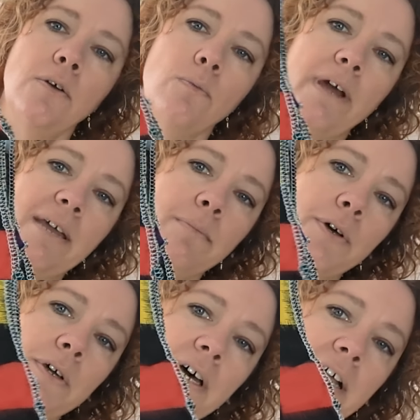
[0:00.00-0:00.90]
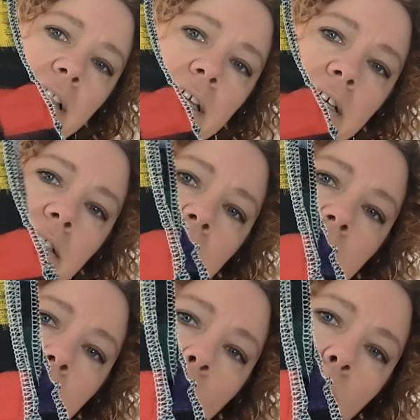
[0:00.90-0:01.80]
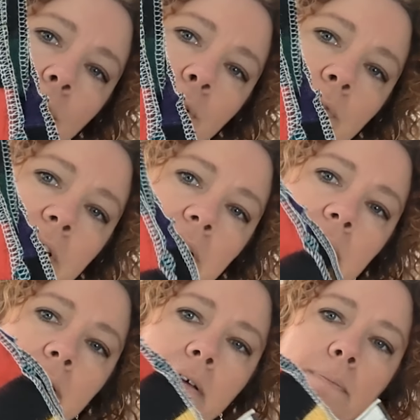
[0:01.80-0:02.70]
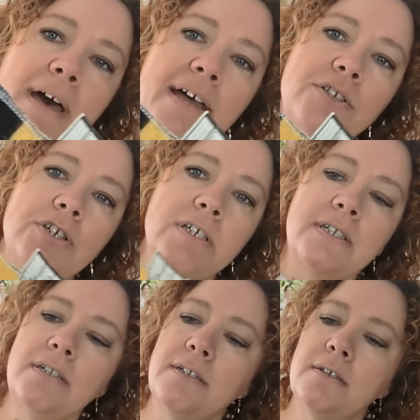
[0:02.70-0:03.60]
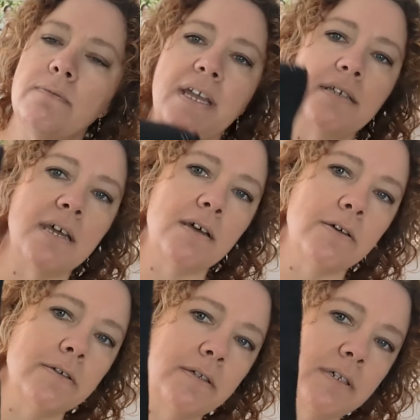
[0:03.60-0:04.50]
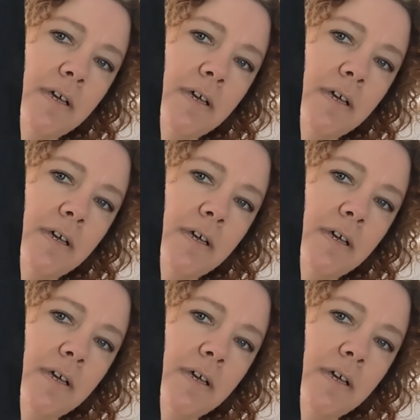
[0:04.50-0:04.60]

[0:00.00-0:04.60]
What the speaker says: rainbow colored woven patches, rectangles